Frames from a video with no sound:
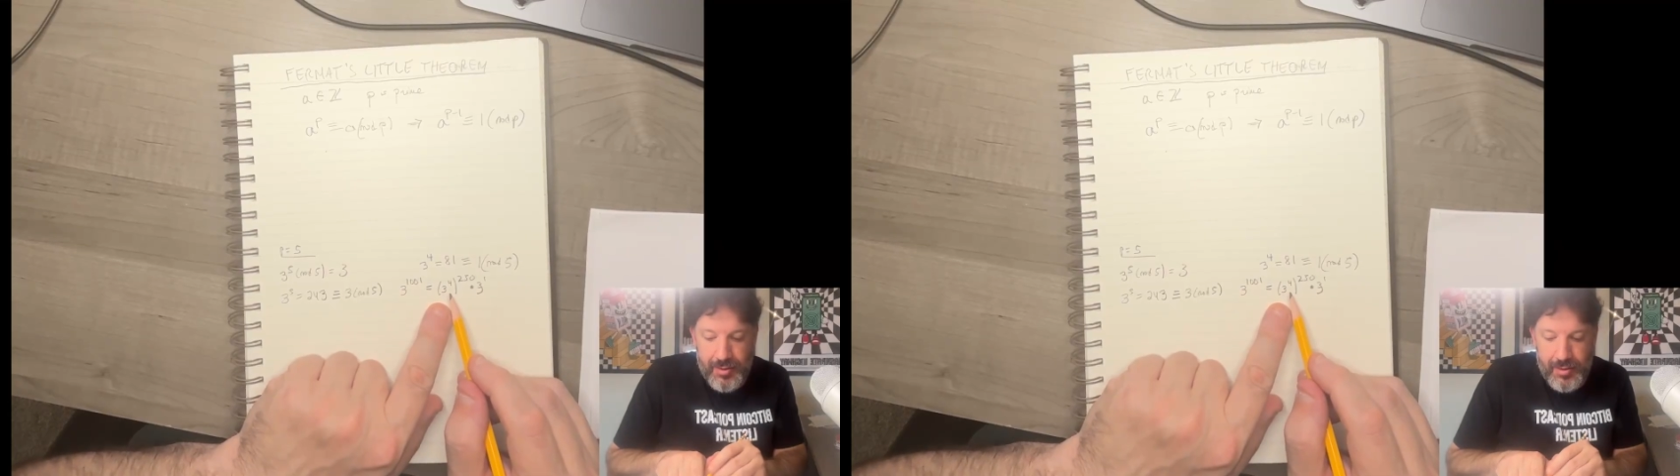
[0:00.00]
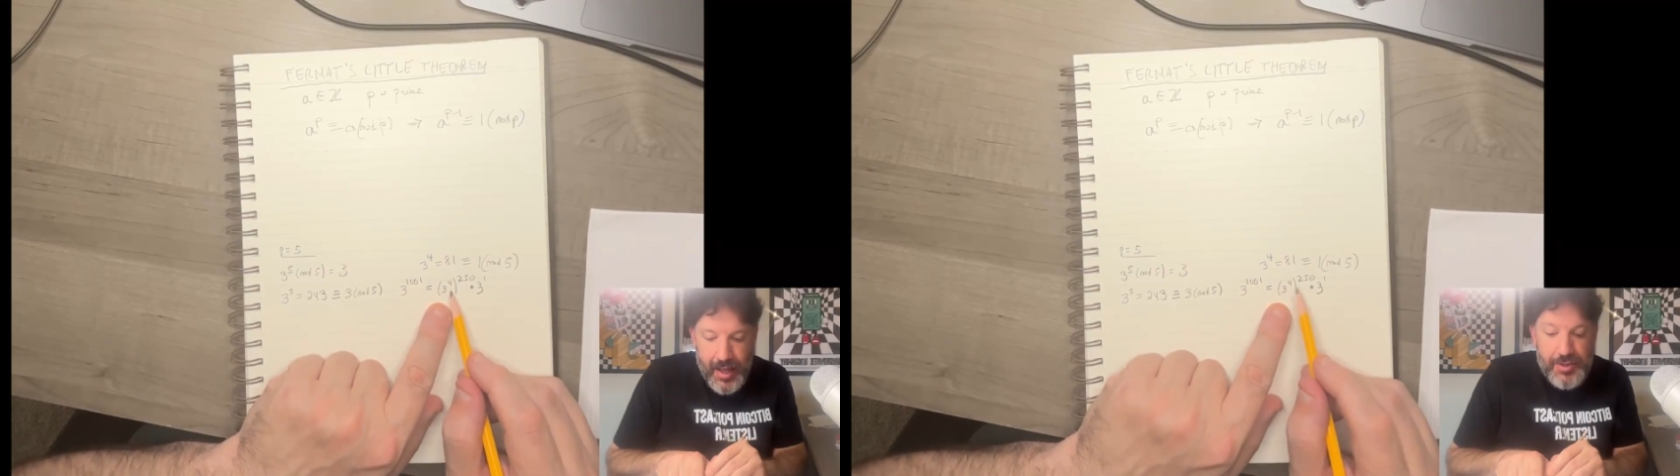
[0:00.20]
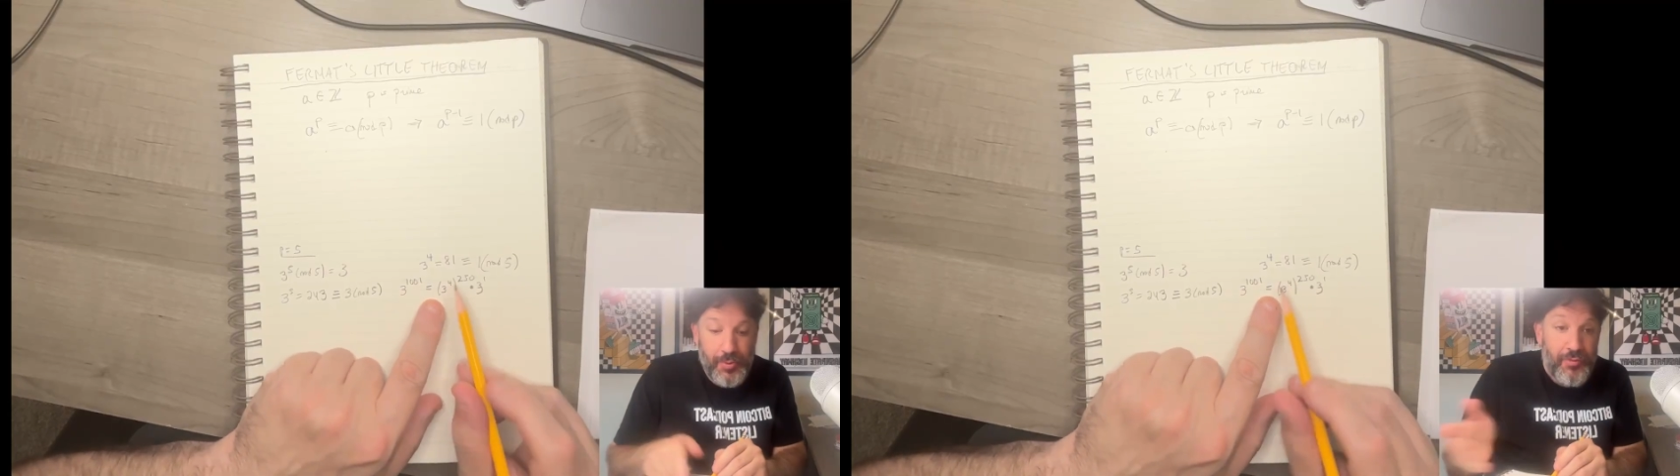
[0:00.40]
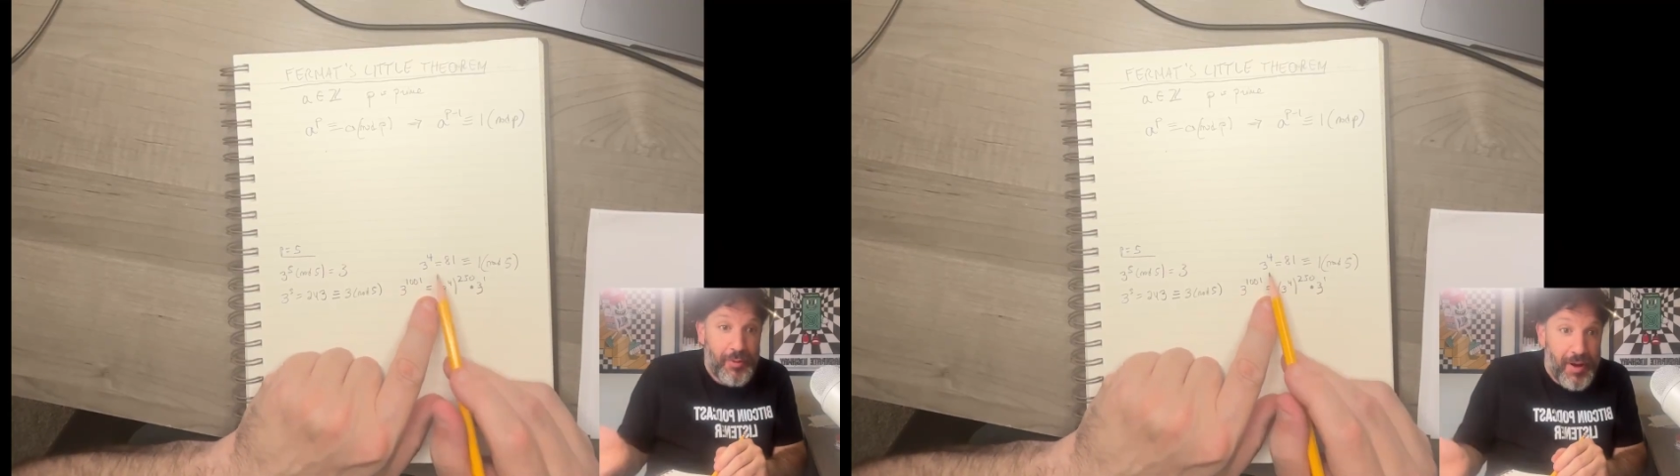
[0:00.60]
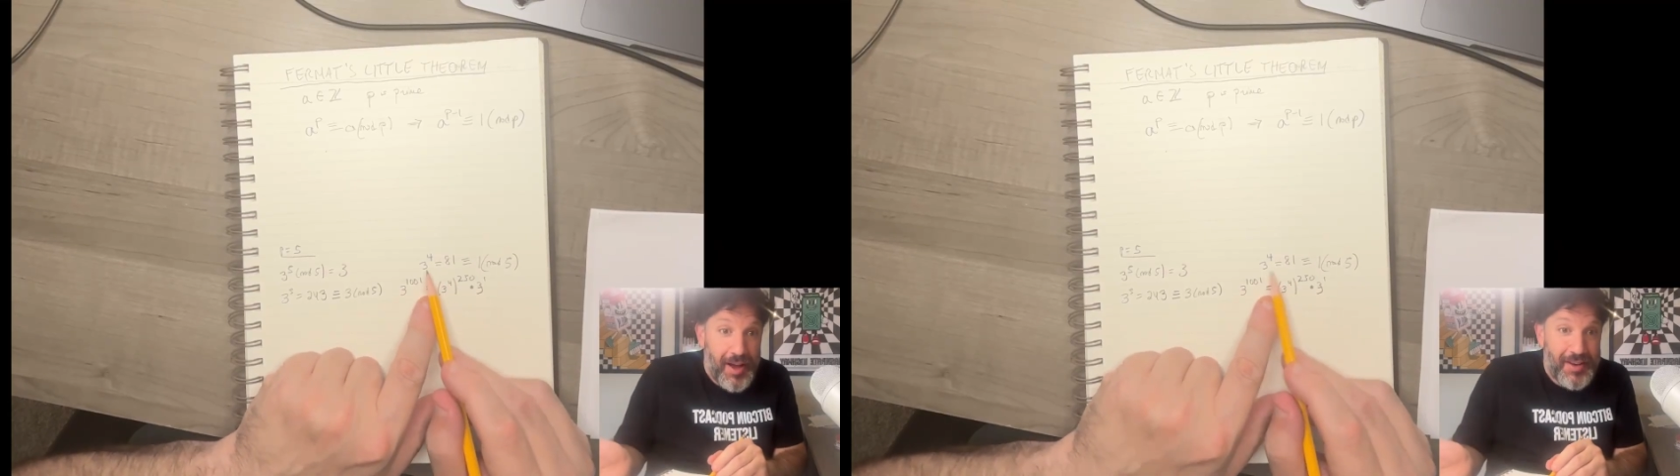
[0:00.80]
That's what
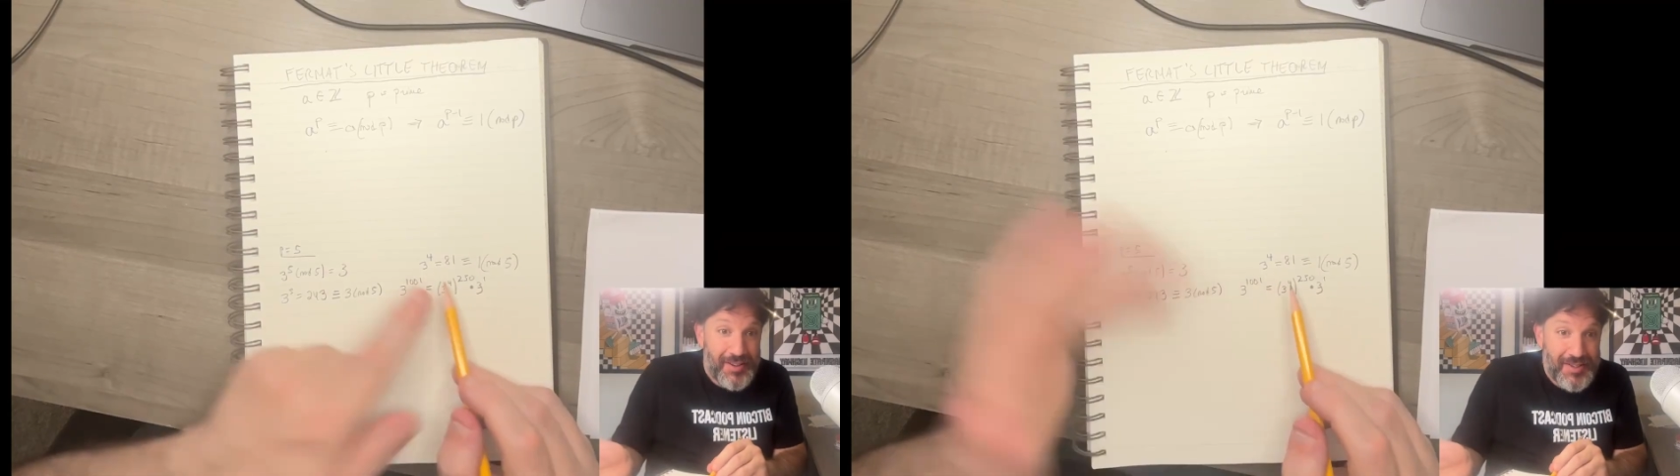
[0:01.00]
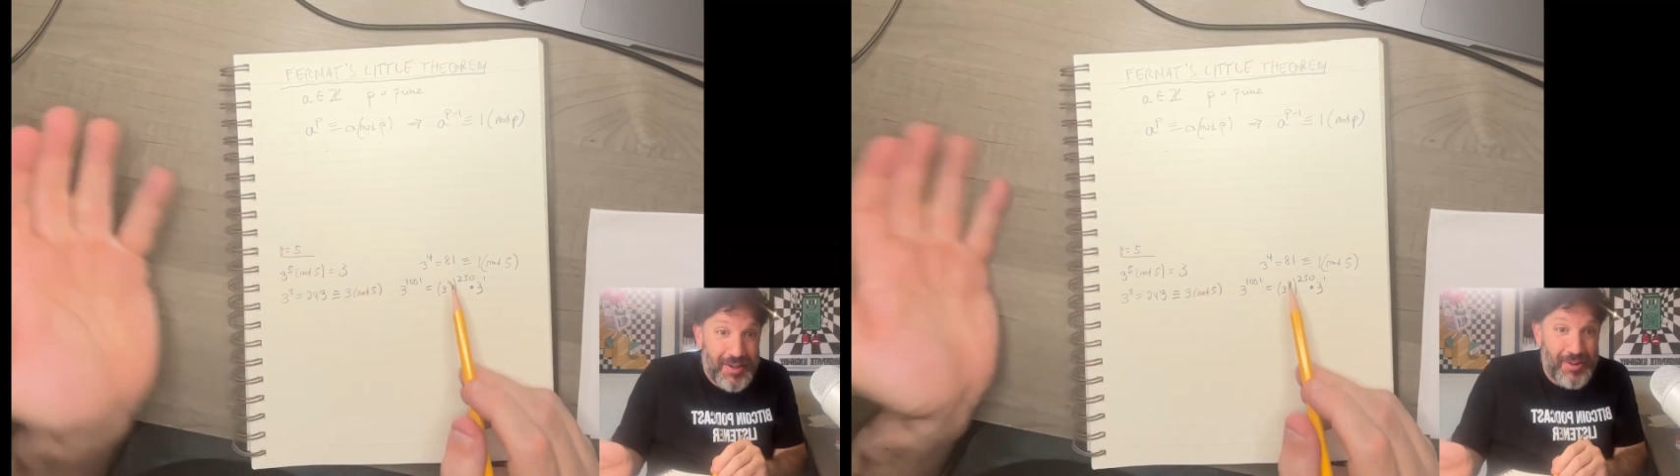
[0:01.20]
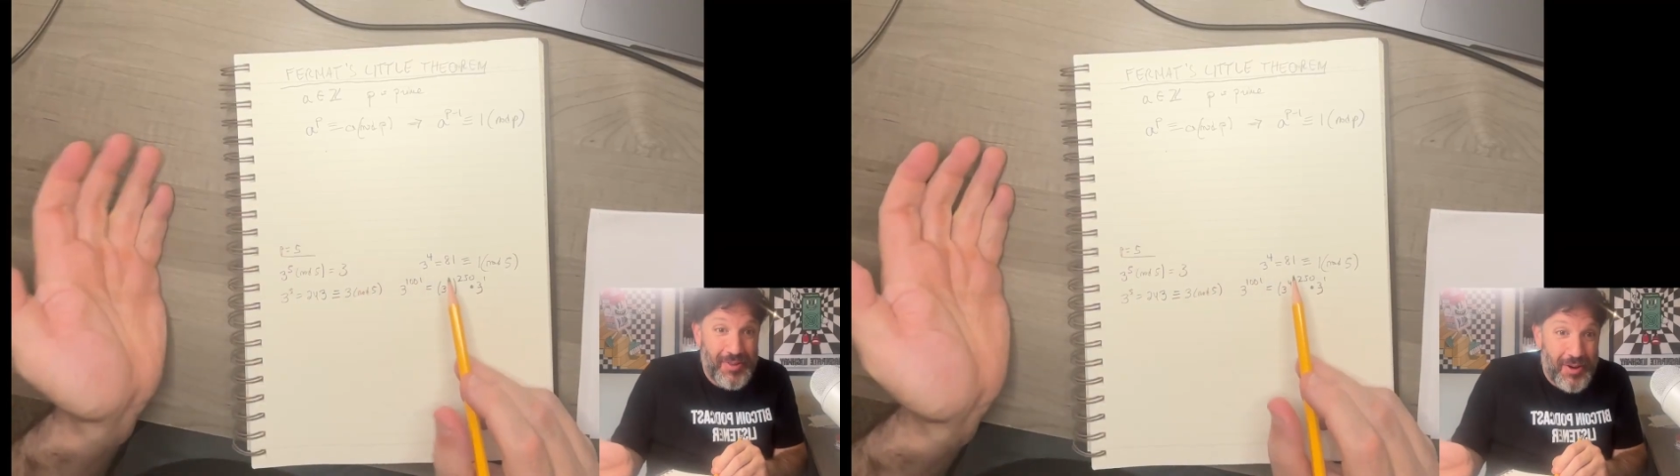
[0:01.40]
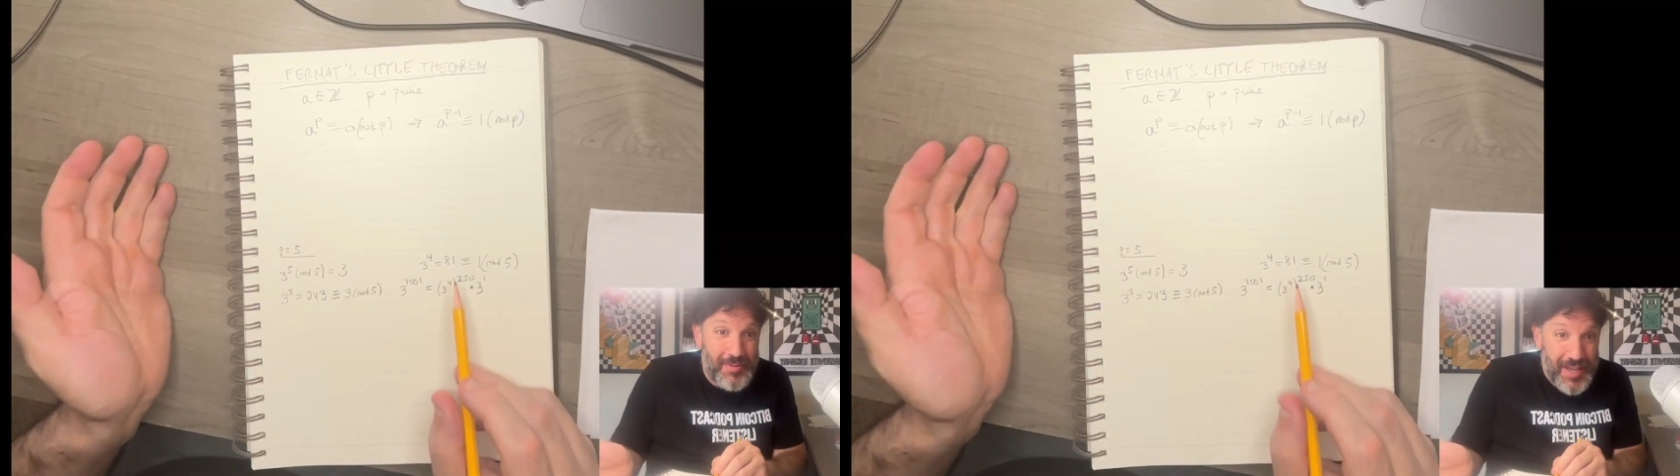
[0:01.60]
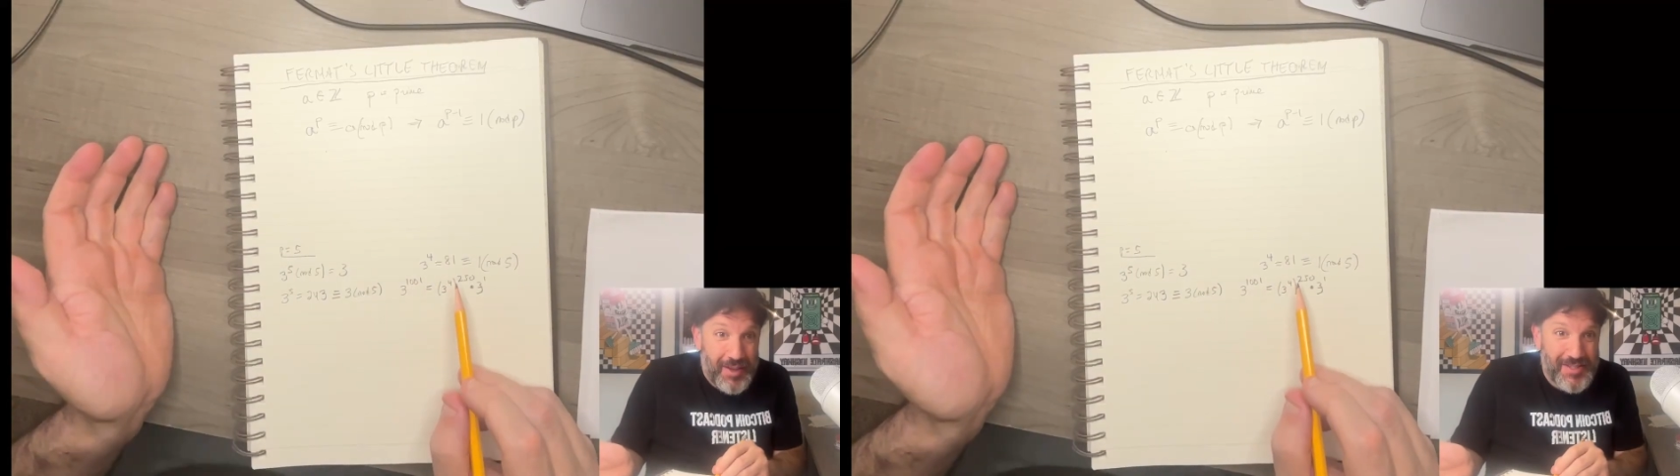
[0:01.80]
Fermat's little theorem
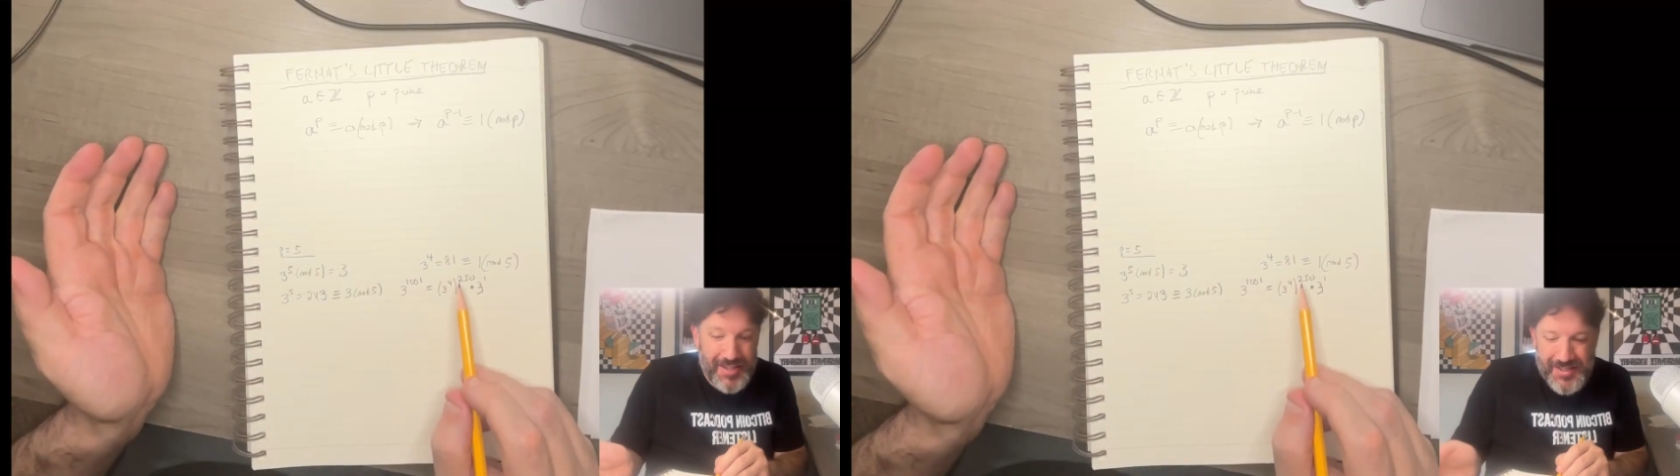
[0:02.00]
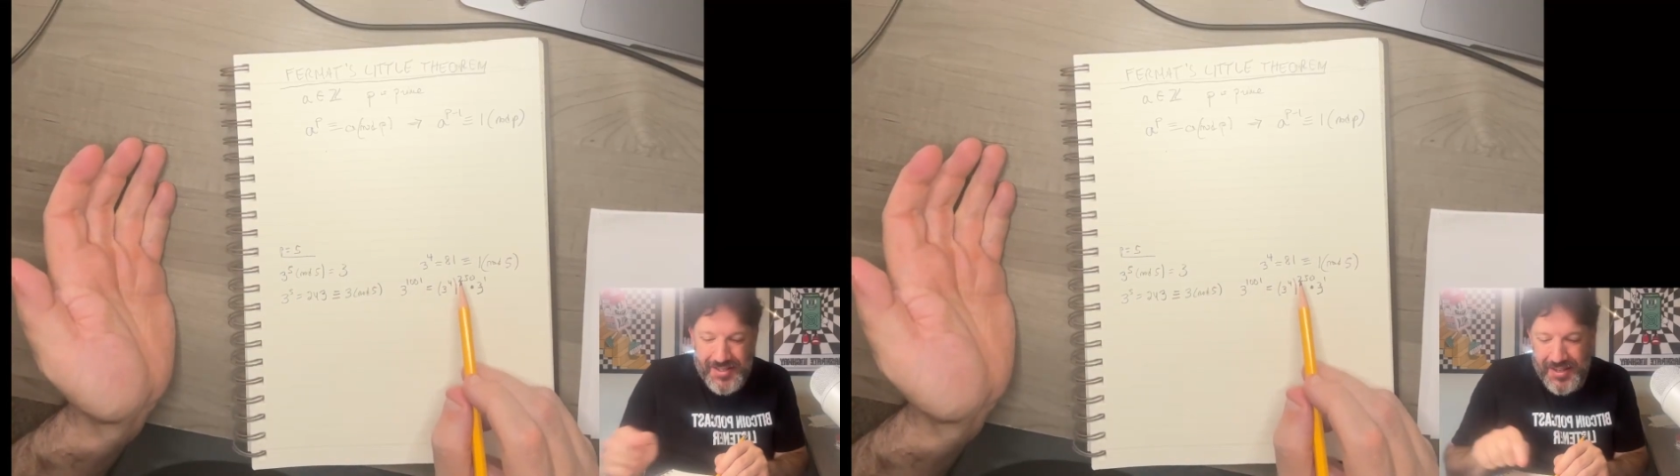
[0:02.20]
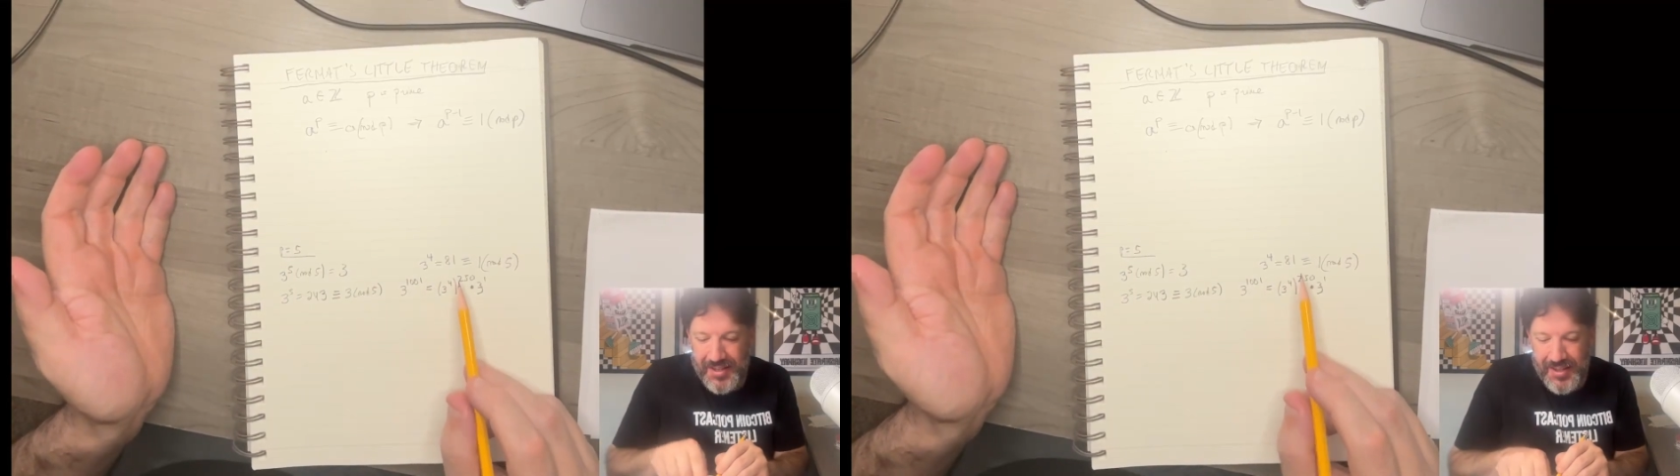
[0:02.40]
tells us.